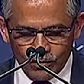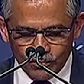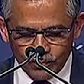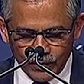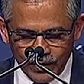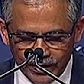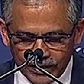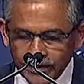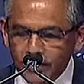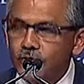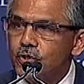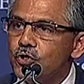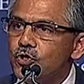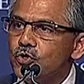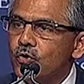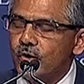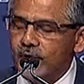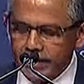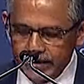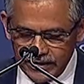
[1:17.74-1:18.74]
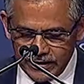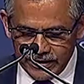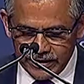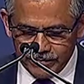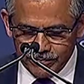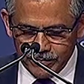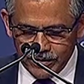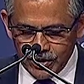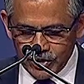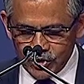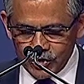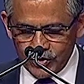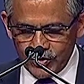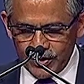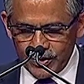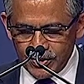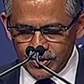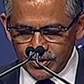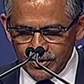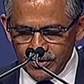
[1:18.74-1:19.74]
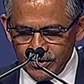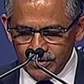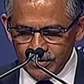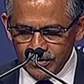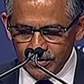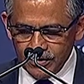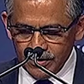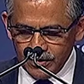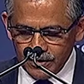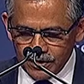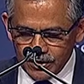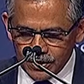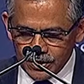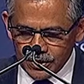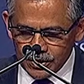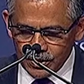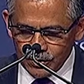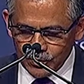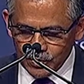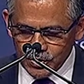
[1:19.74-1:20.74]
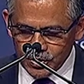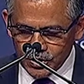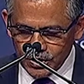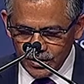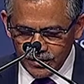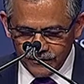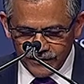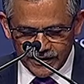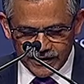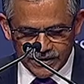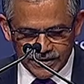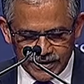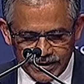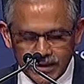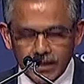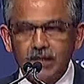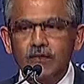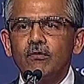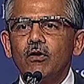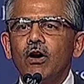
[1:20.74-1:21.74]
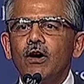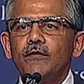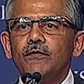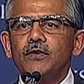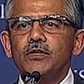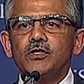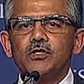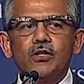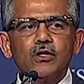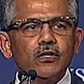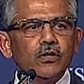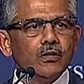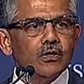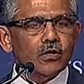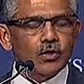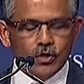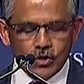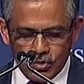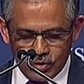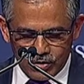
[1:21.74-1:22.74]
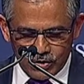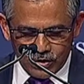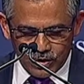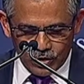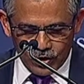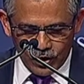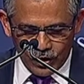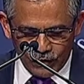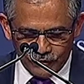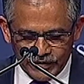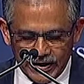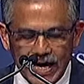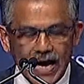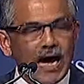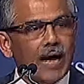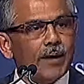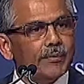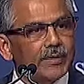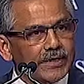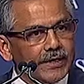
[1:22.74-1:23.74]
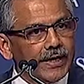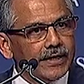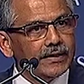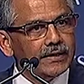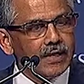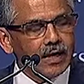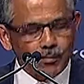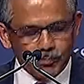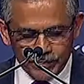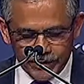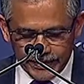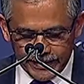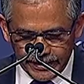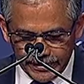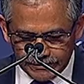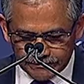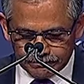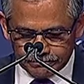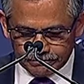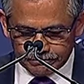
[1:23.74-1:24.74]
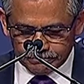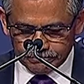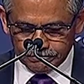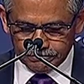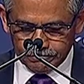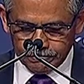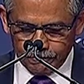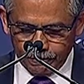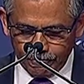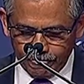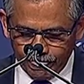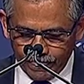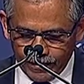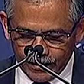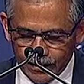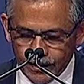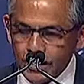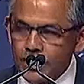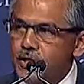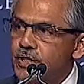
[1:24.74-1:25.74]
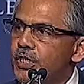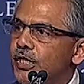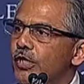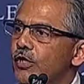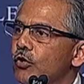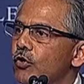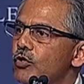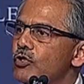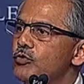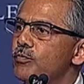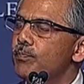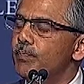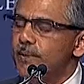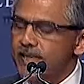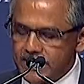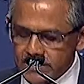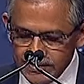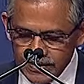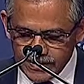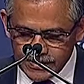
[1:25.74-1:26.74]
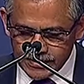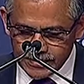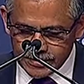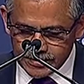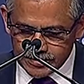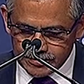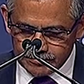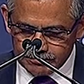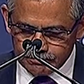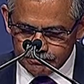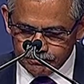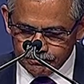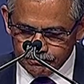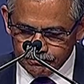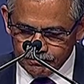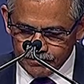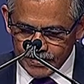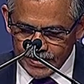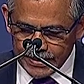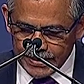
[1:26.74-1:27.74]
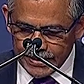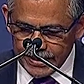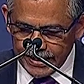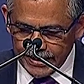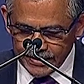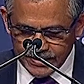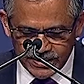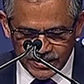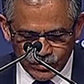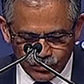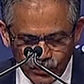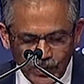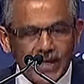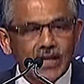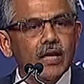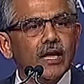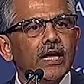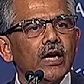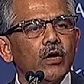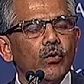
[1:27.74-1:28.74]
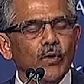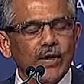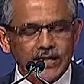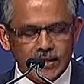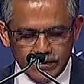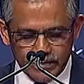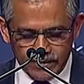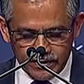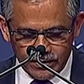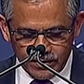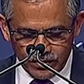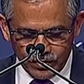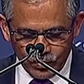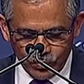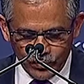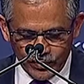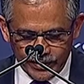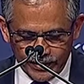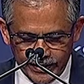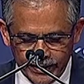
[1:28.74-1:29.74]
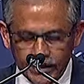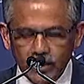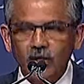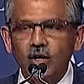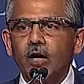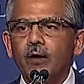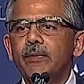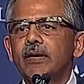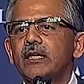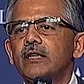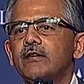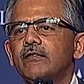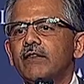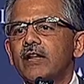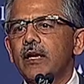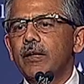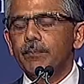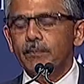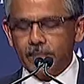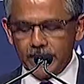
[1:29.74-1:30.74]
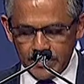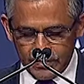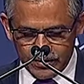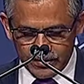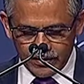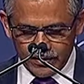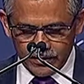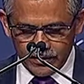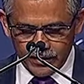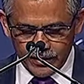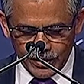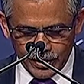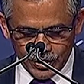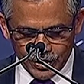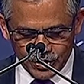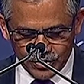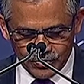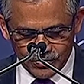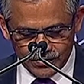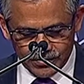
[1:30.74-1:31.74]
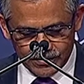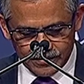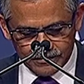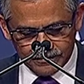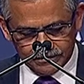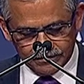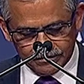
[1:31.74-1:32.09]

Prior to joining the administration, she was Chief Executive Officer of the Habitat Company. She knows business, and she's well acquainted with economic development issues.